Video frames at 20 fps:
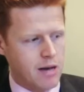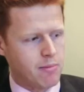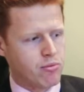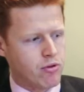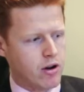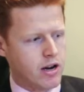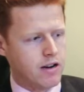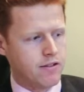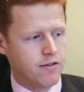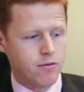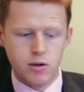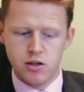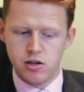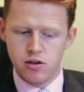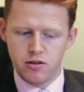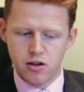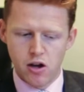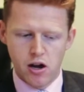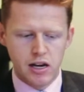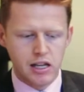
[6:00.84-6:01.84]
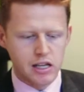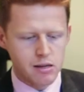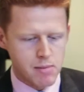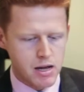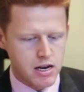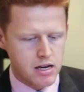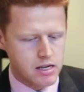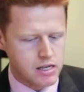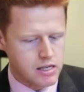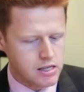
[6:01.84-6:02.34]
Dieppe Raid, which he was highly
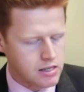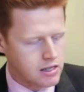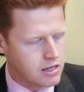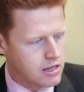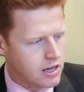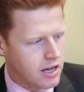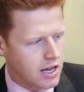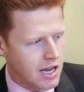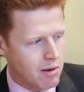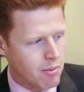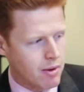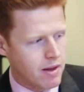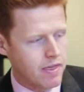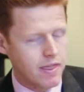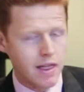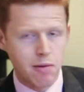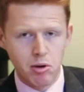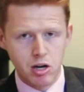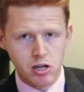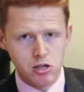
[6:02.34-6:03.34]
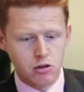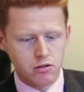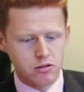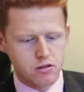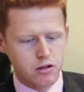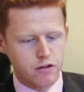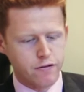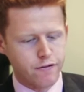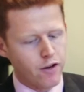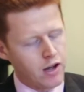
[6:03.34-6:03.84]
commended. He then went
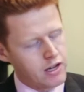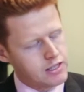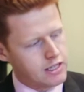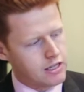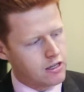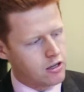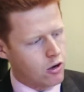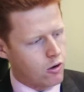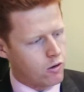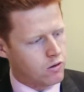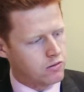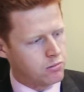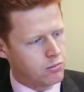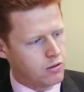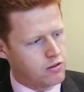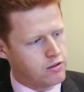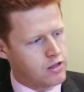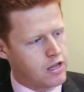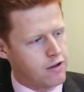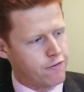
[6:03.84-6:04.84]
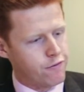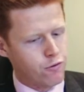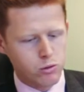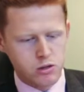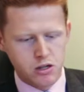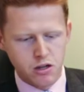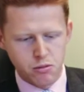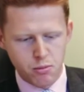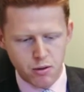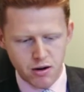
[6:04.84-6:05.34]
on to the Fighting Cocks with
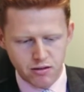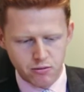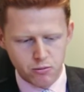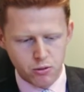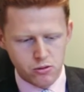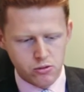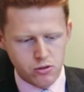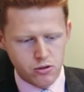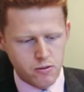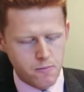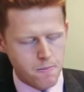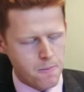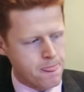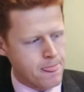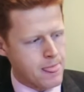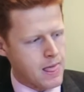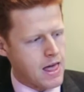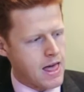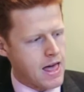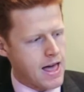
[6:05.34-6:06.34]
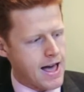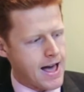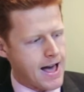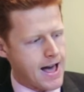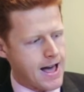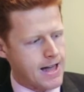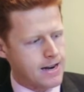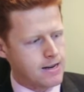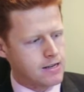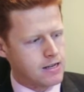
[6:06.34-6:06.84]
43 Squadron,
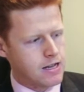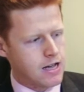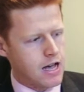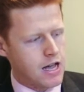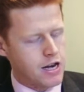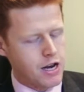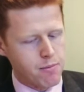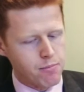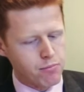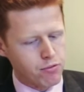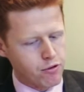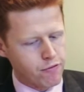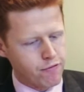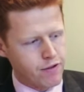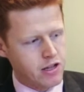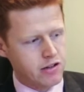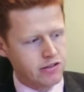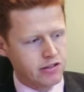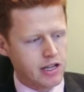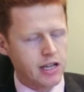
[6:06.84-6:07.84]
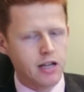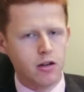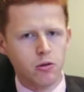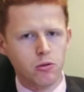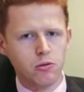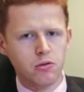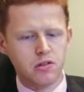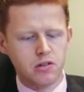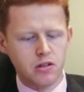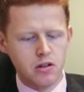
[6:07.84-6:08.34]
and a number of his
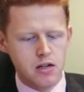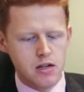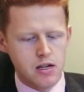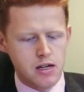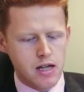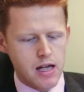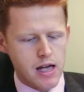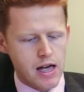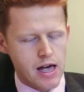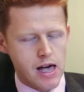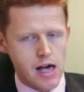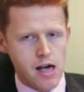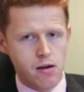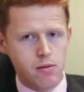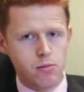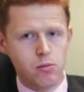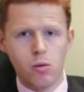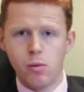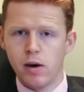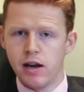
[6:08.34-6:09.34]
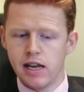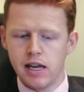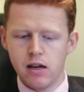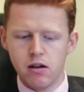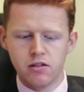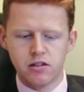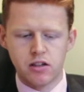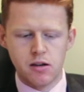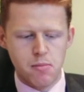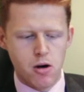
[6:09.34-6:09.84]
kills were when he
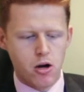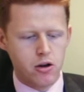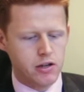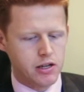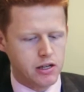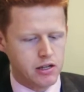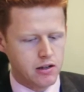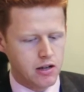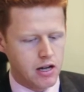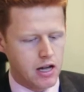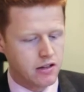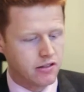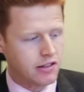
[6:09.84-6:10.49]
was commanding